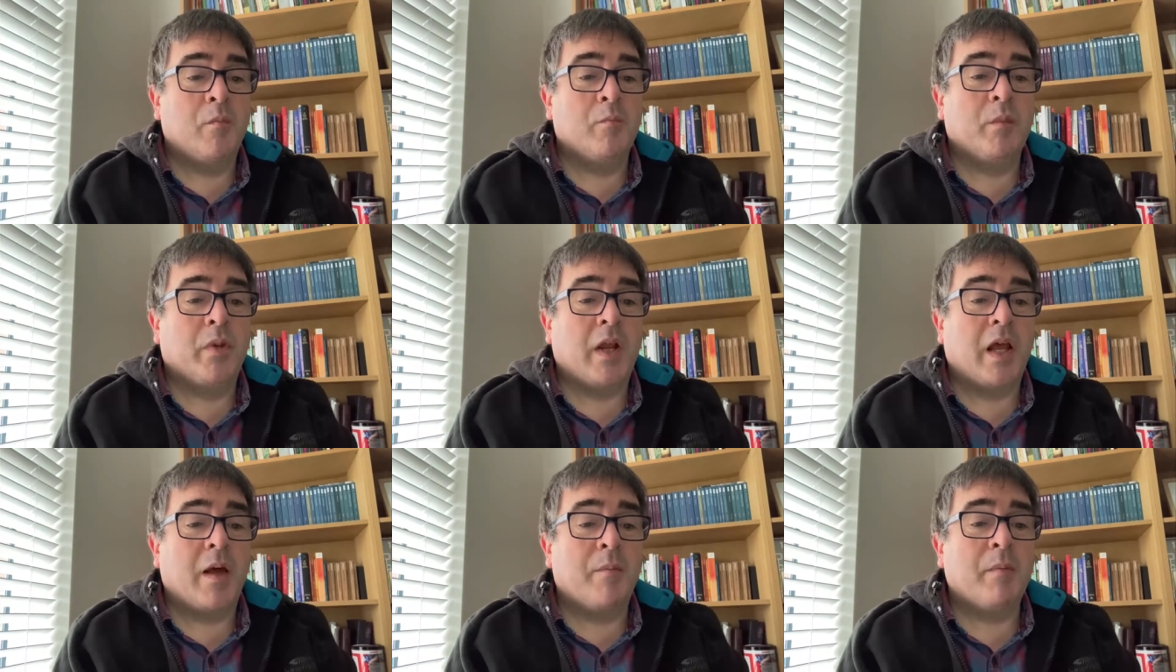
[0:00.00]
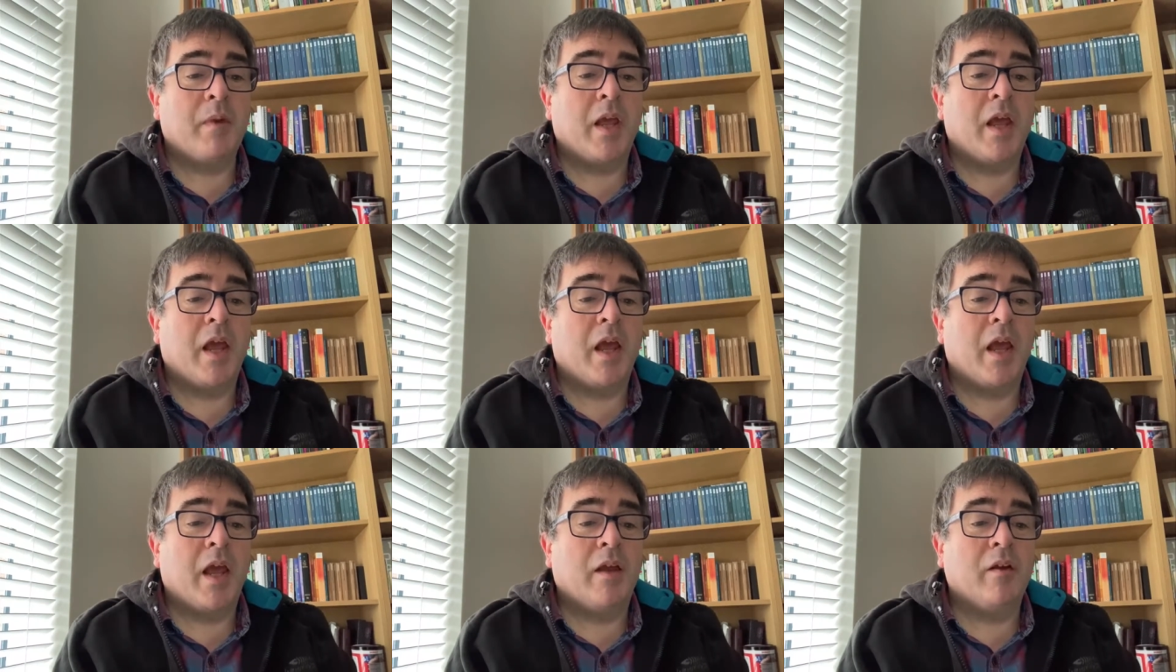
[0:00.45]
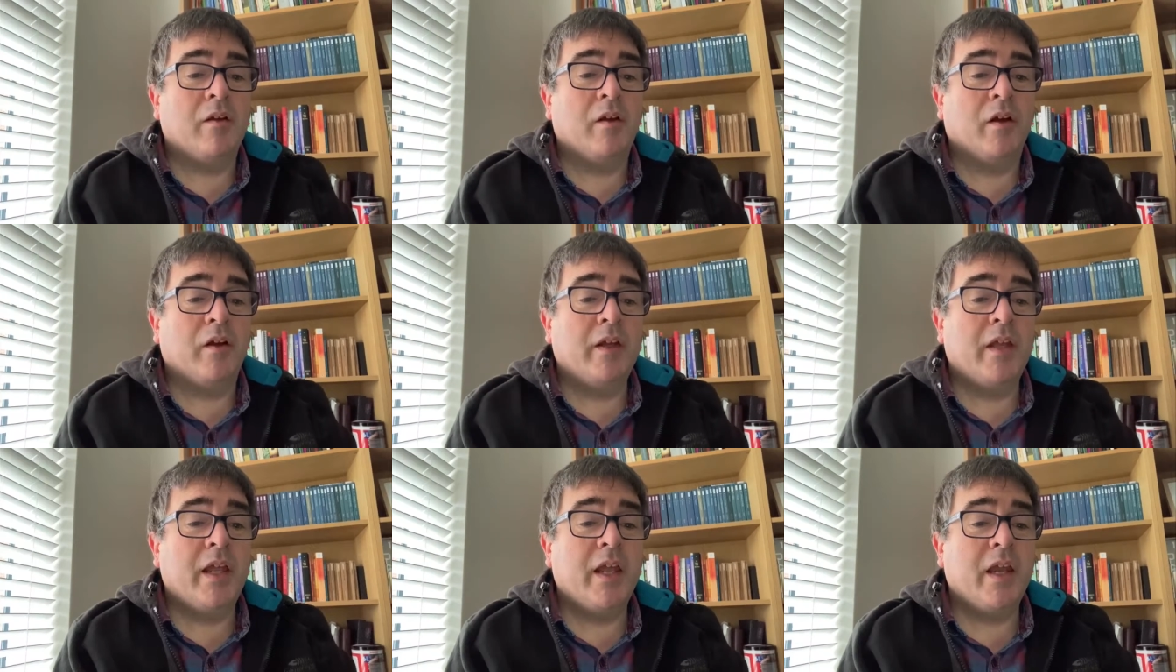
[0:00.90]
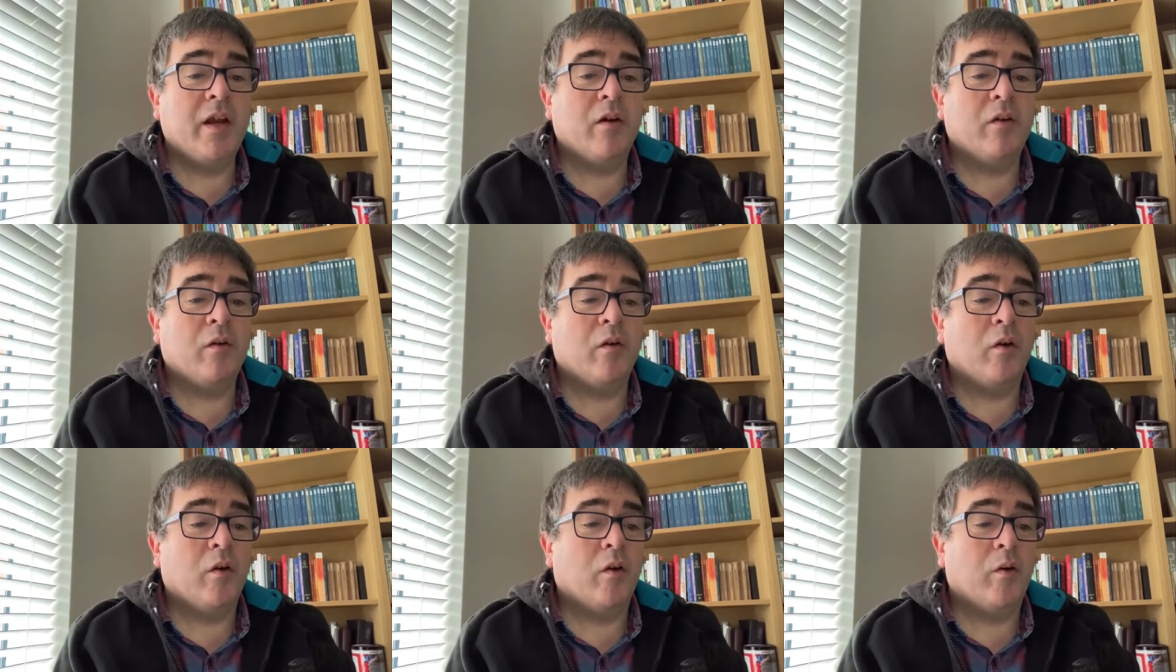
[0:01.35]
But I'm not
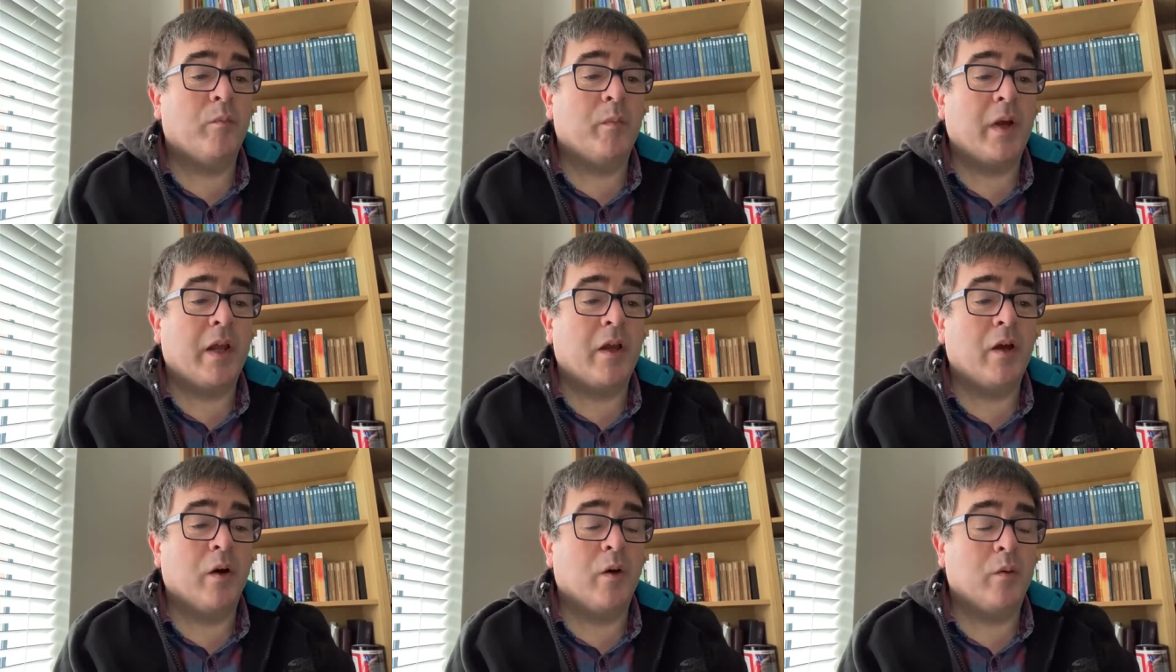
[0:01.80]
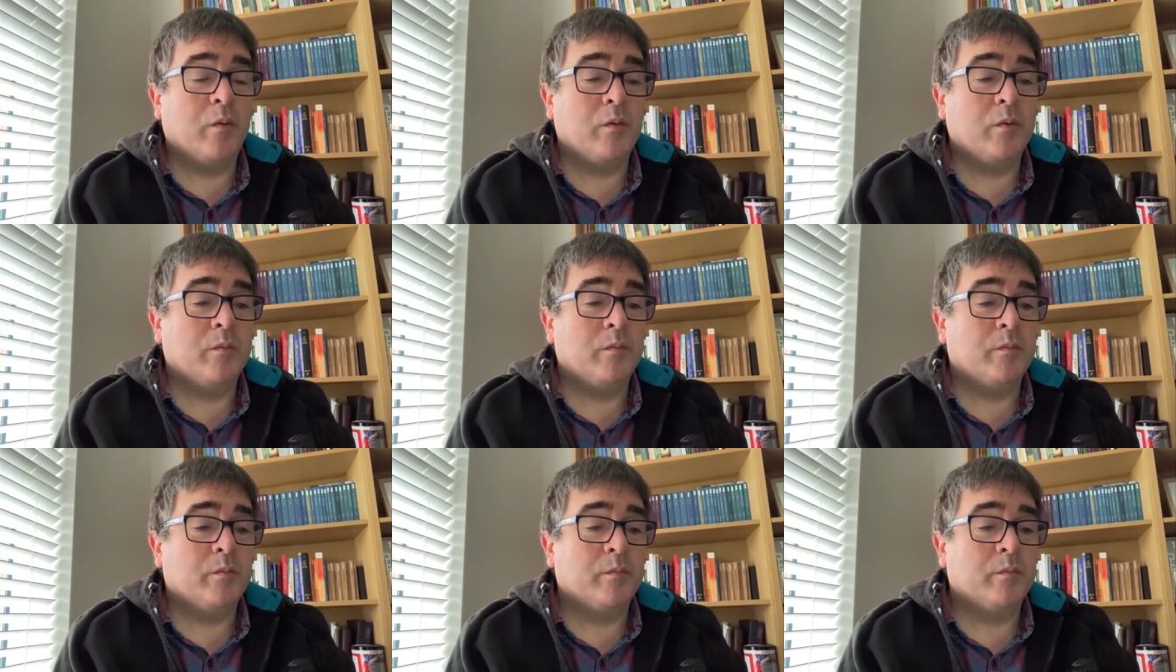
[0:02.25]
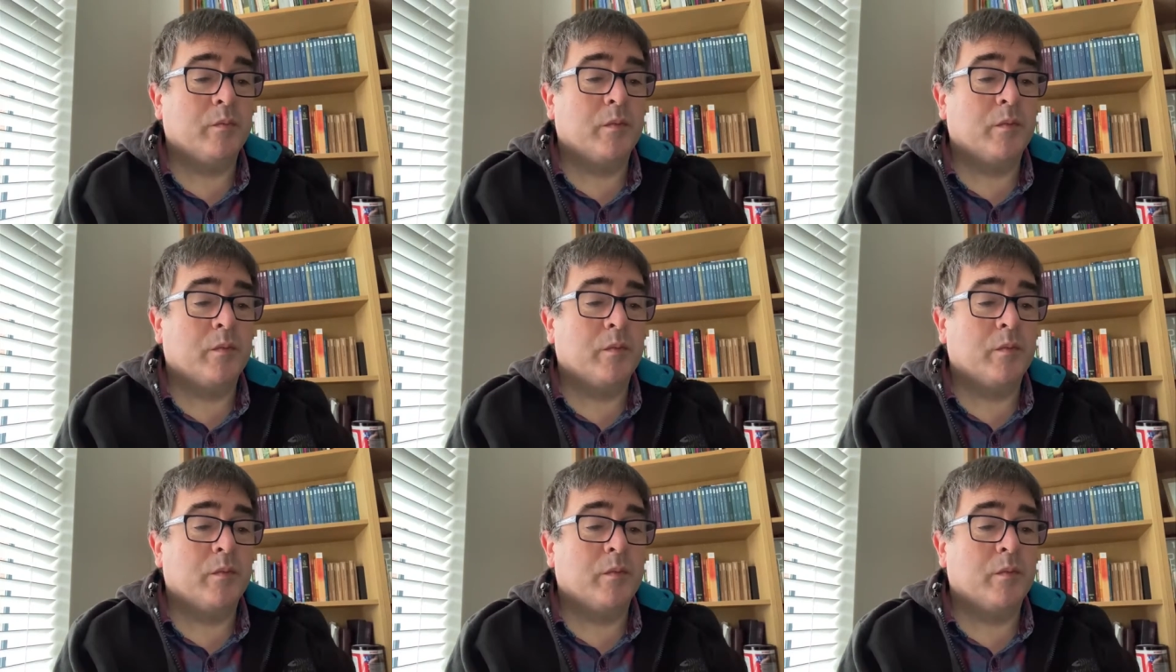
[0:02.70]
here on my own.